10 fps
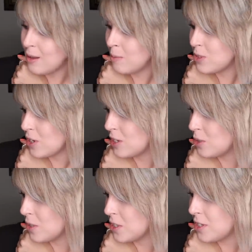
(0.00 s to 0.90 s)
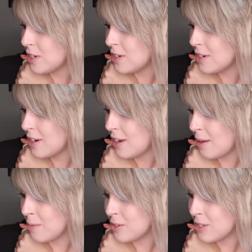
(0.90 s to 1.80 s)
I'm sorry, George.
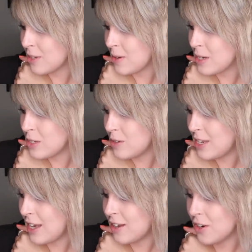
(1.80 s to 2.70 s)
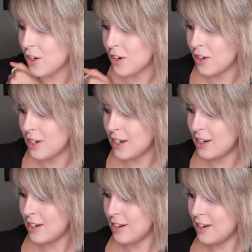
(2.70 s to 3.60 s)
I'm just going to take your urn
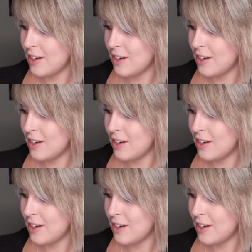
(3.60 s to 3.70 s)
and